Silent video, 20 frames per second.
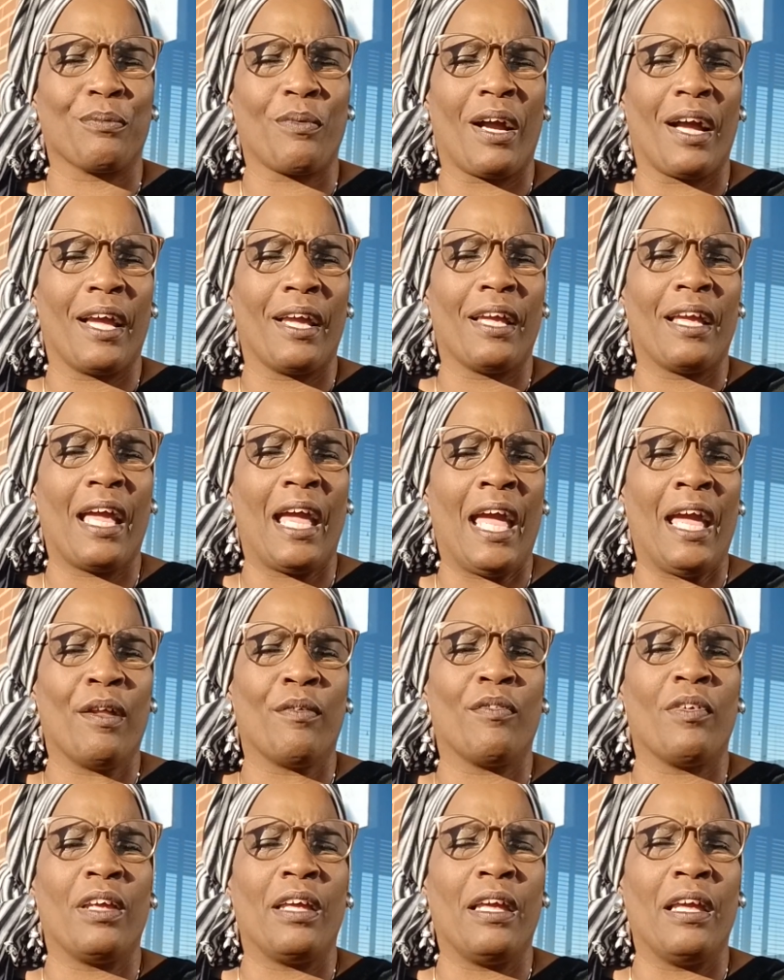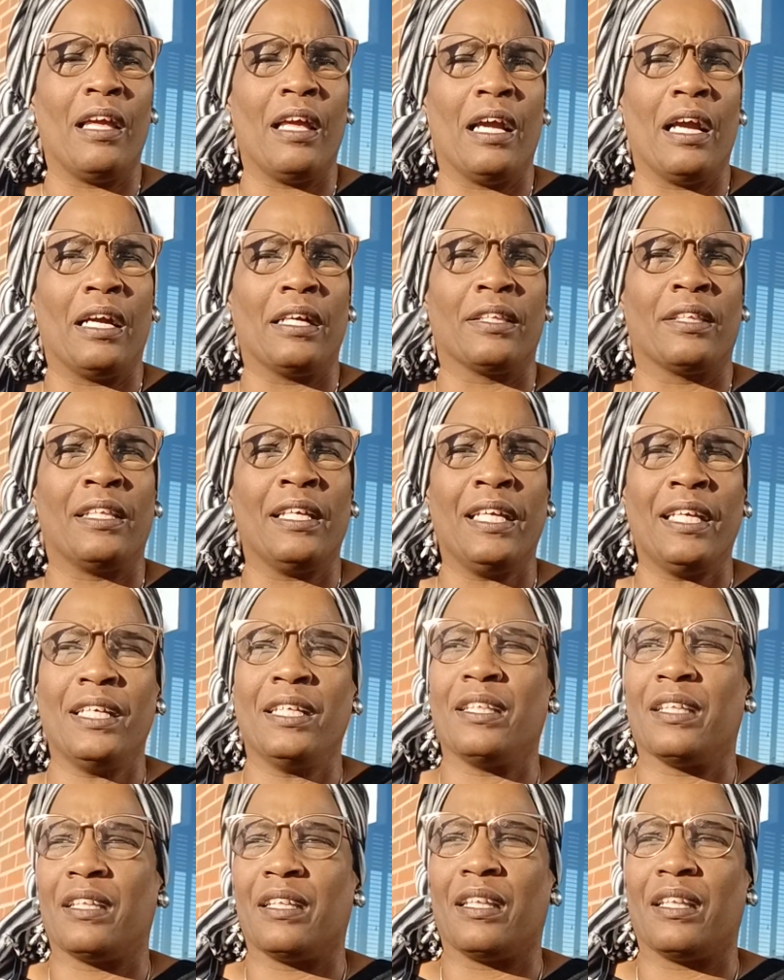right? And these